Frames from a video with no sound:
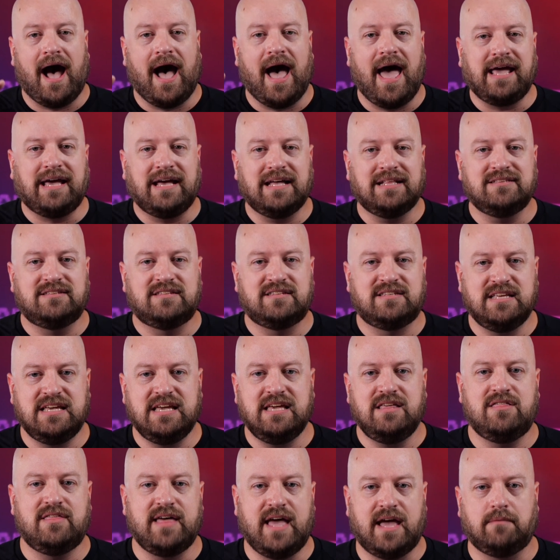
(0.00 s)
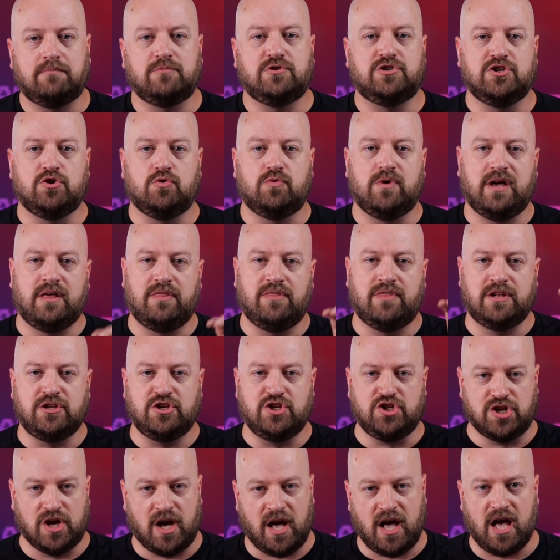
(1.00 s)
I can see them doing the
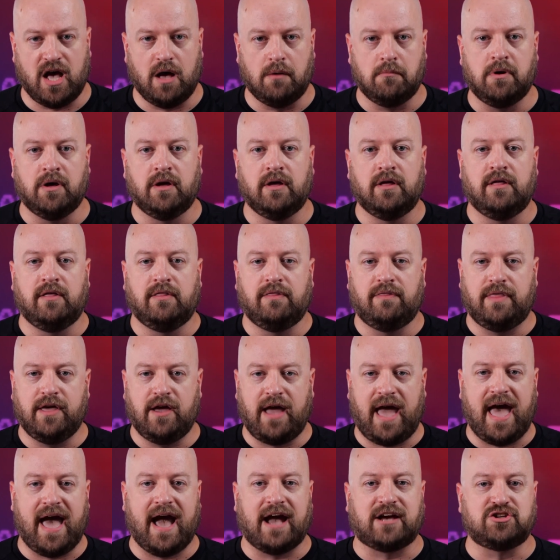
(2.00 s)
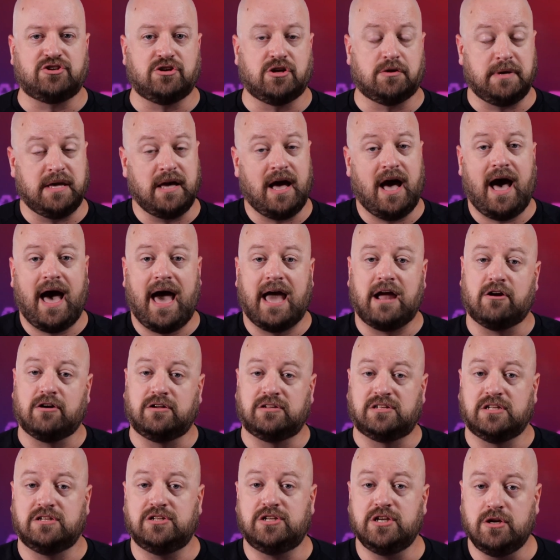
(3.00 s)
job they actually are going to be
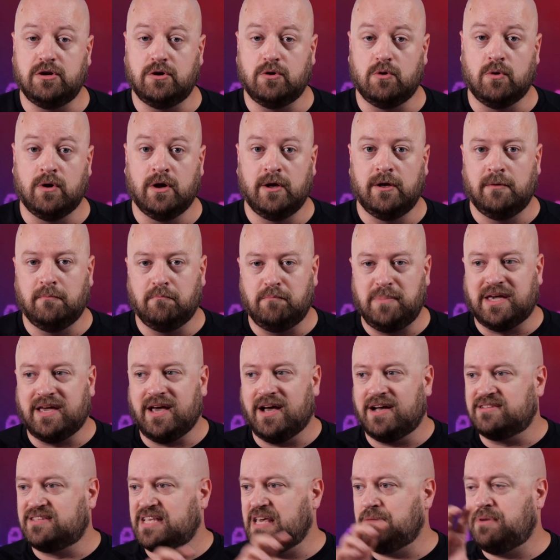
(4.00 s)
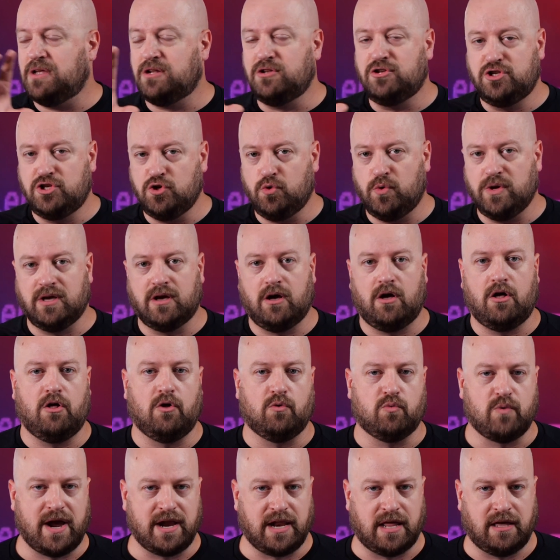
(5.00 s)
hired to do because they've been doing it
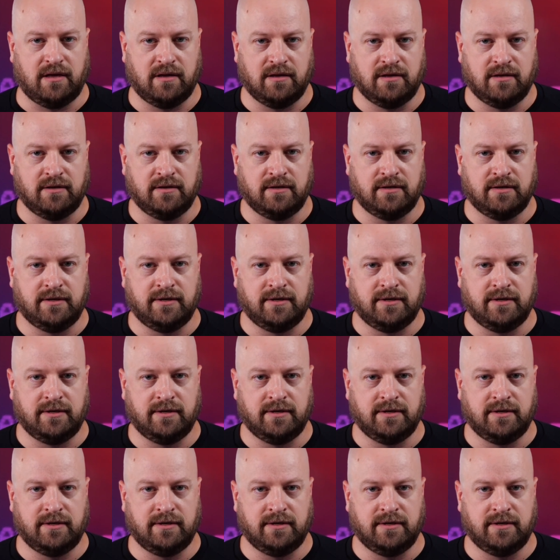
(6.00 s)
already.